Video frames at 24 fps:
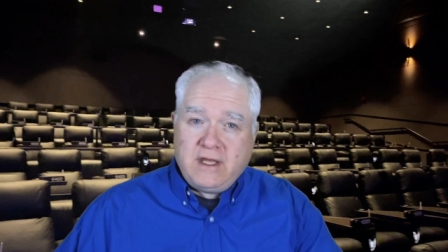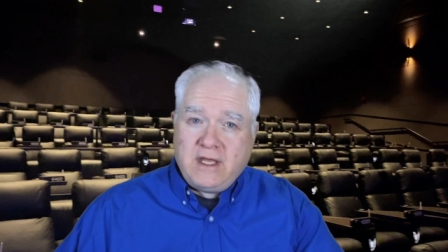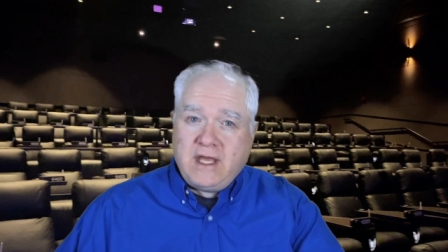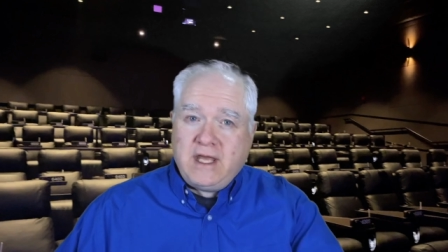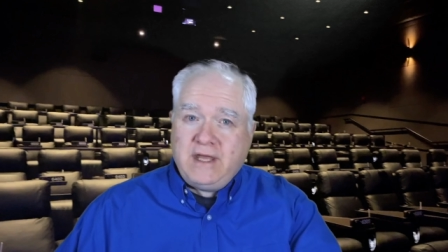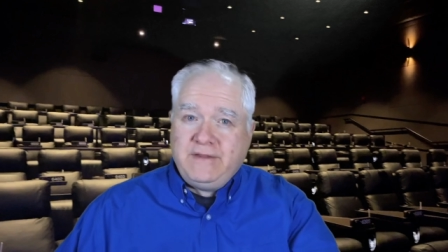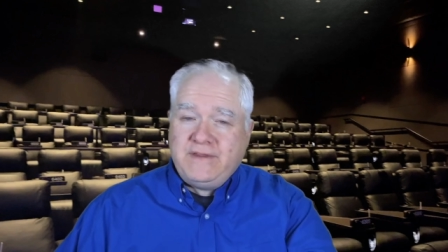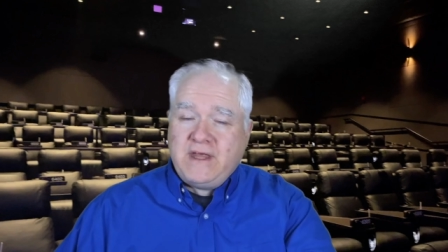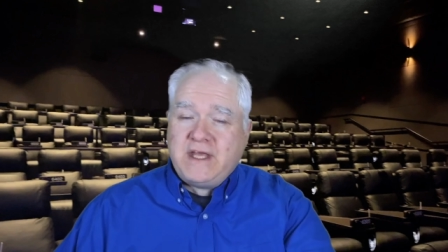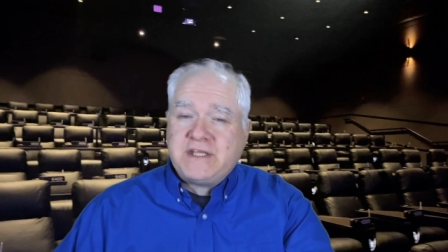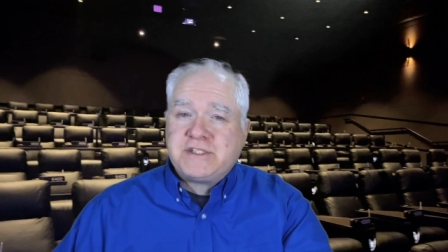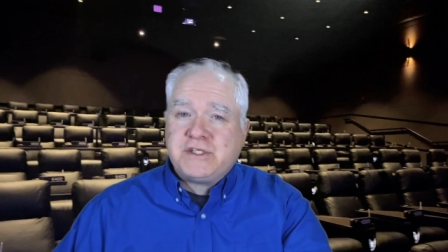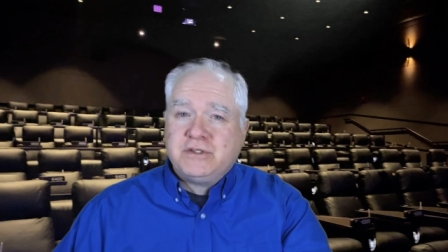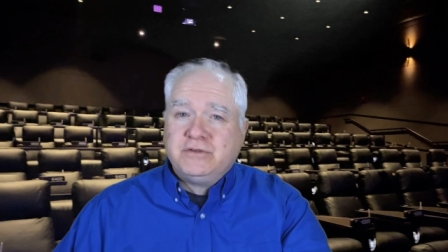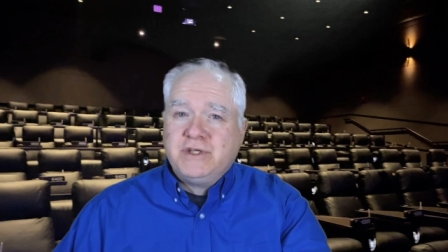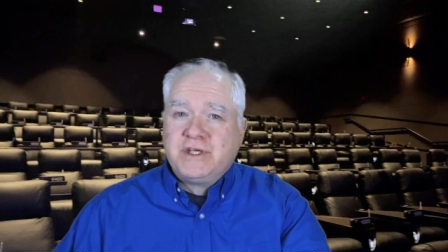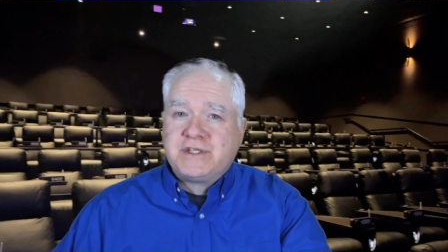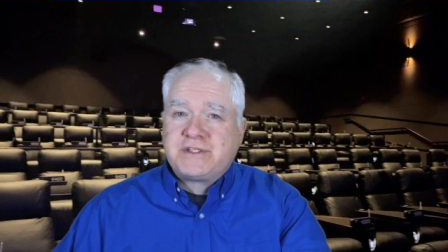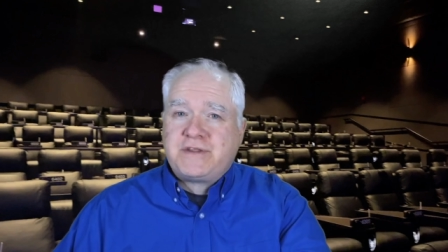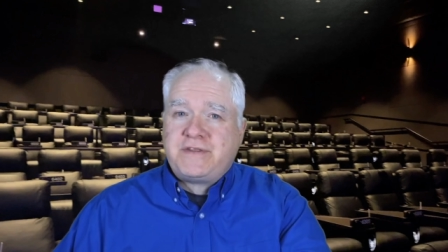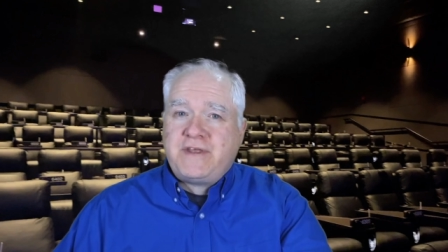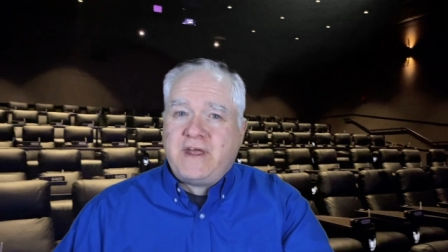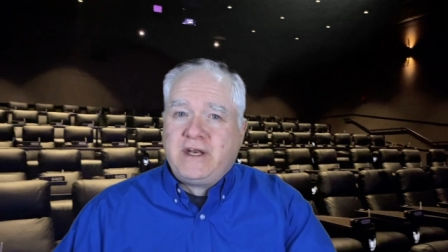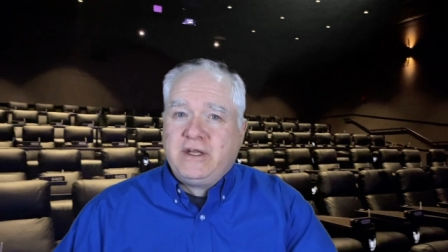And that's a
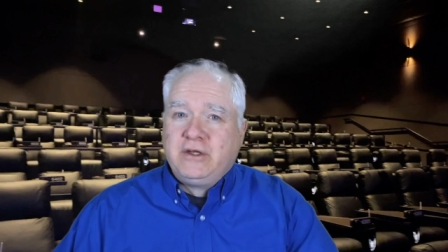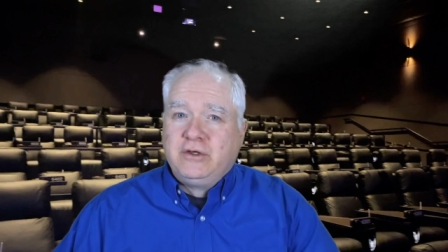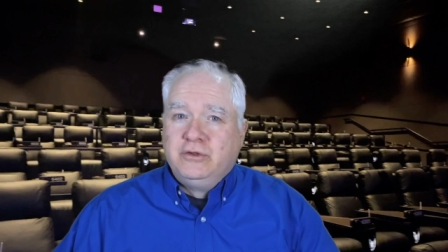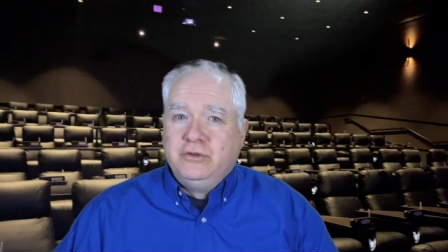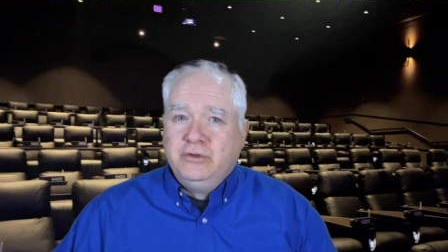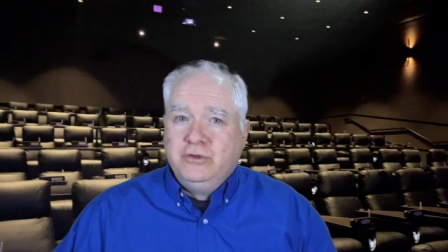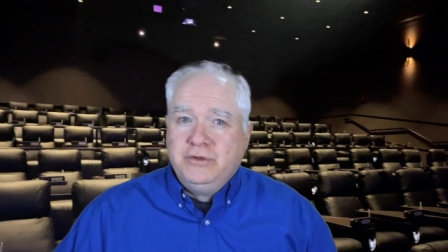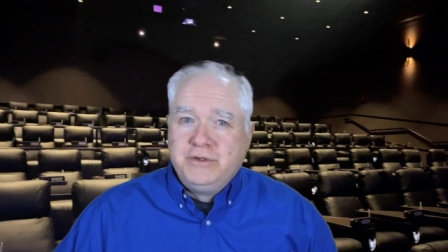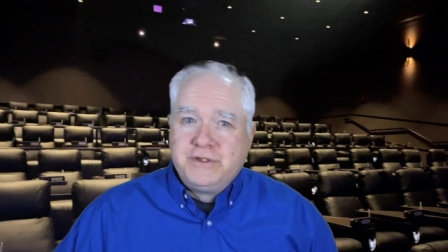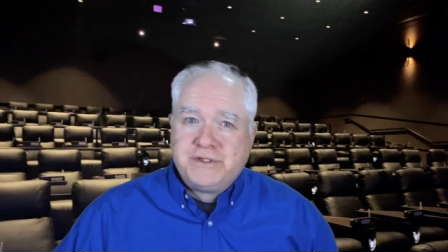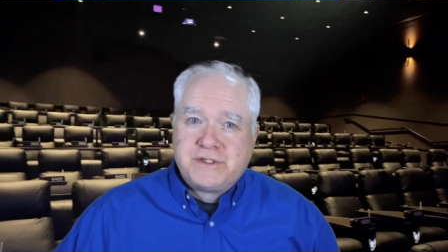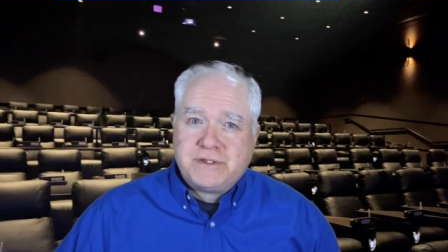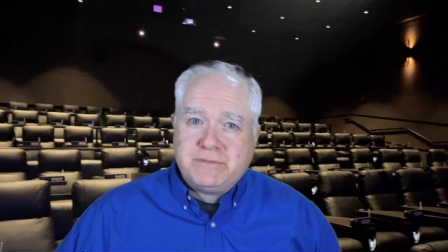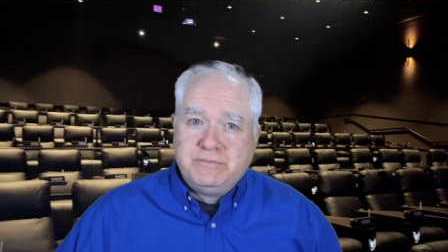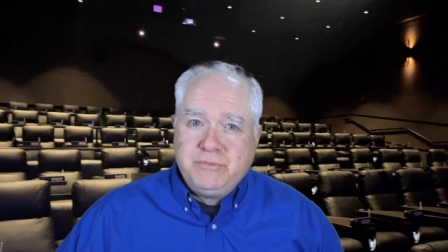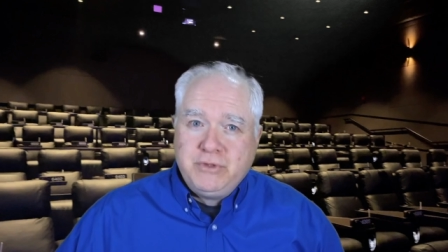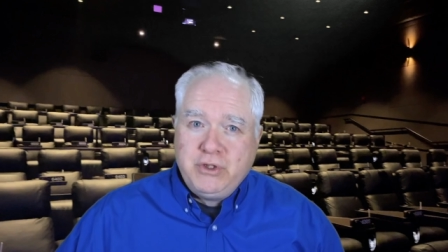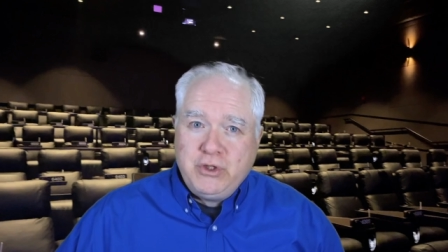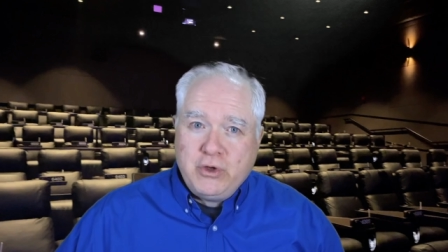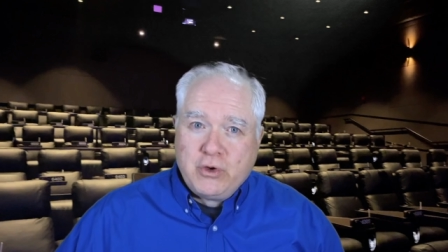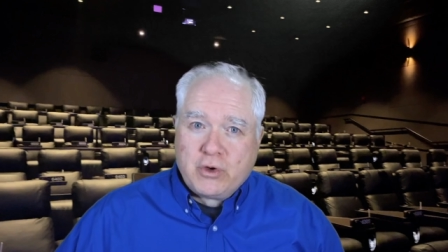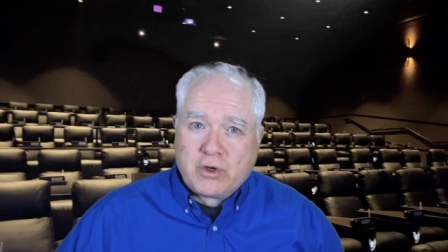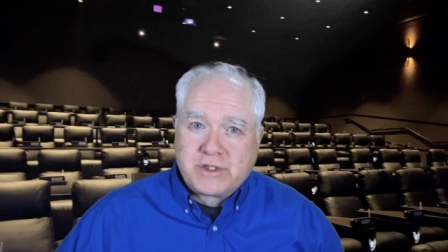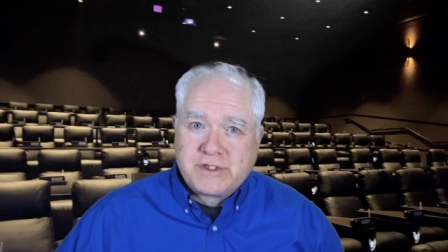list that includes
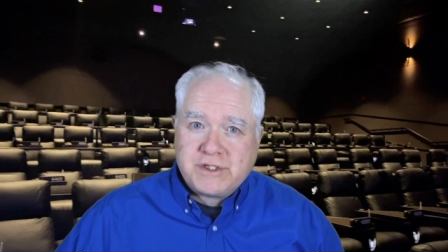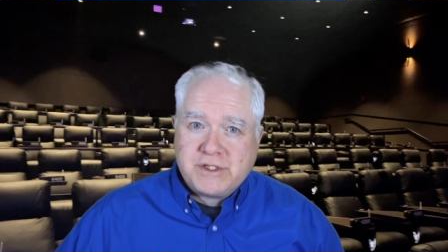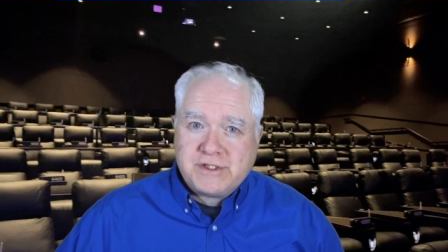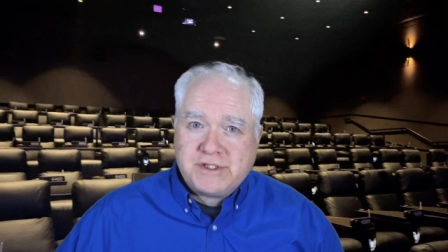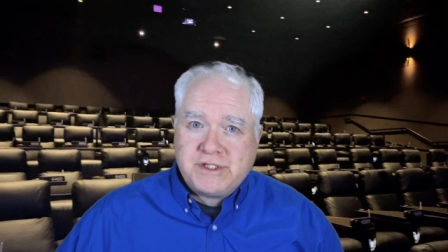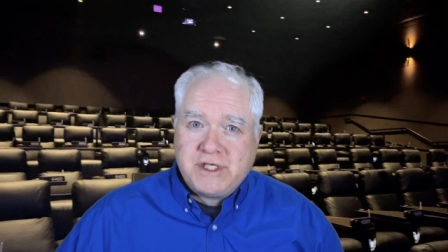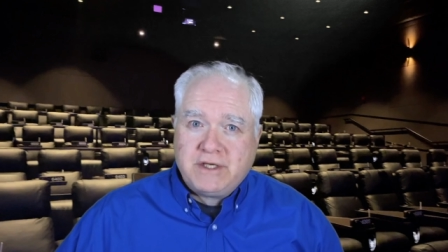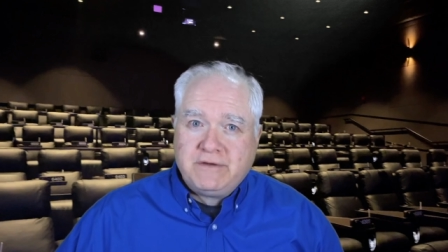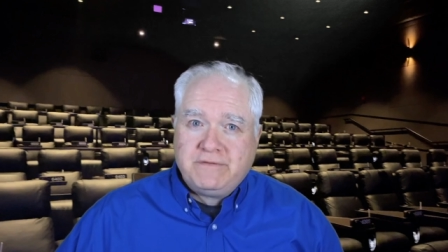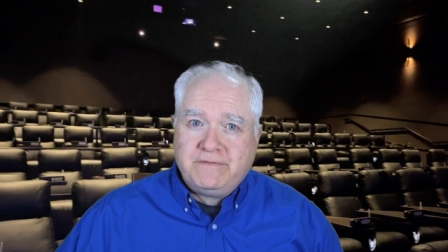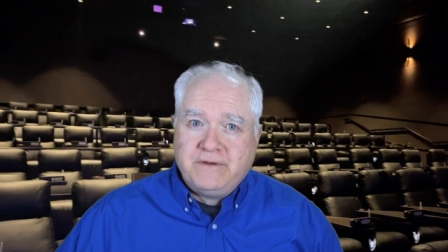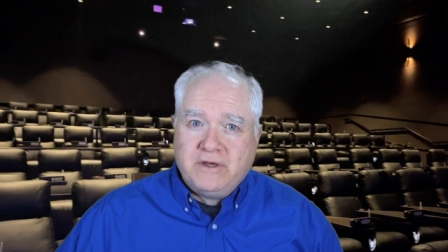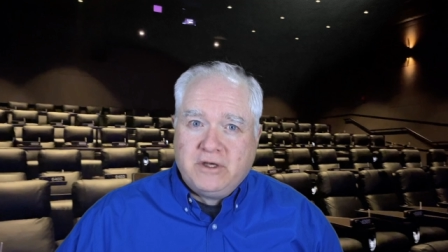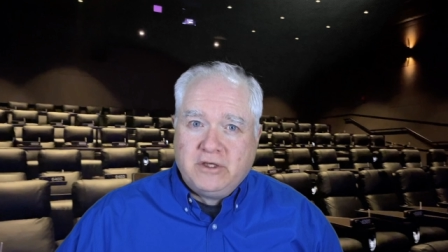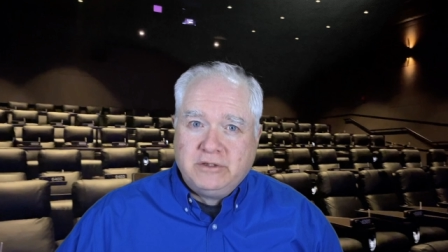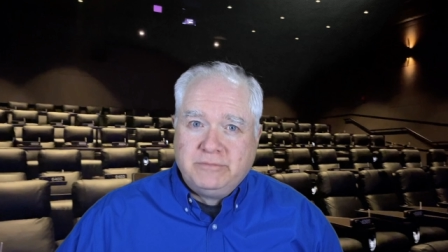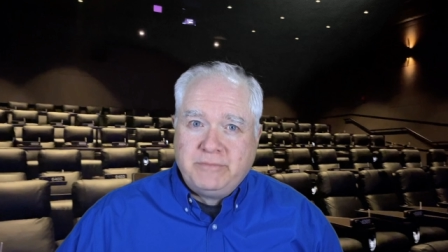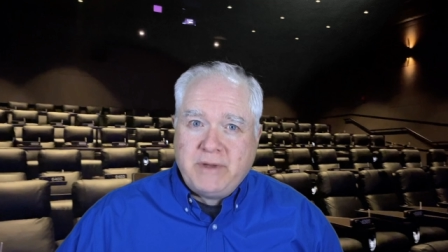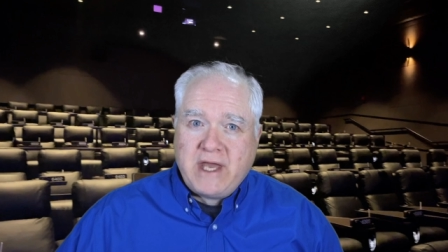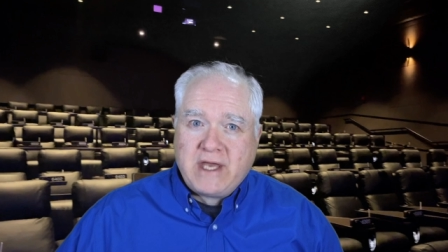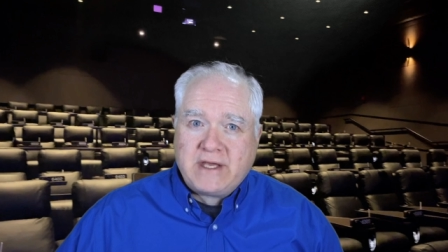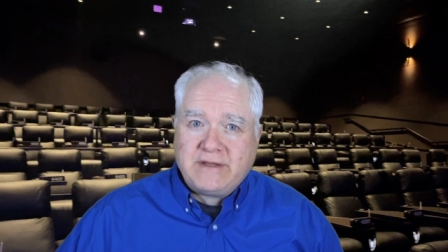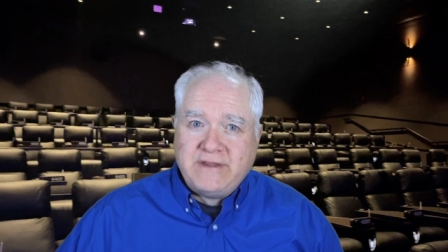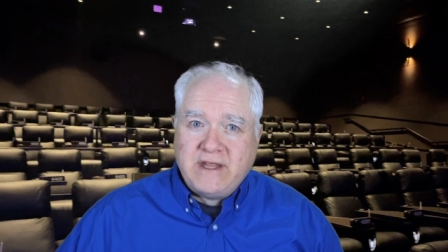New York's Ziegfeld
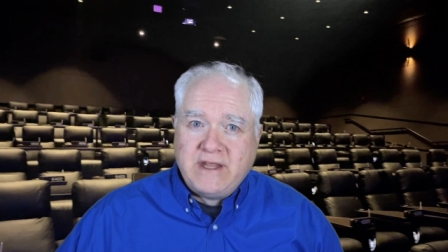back in the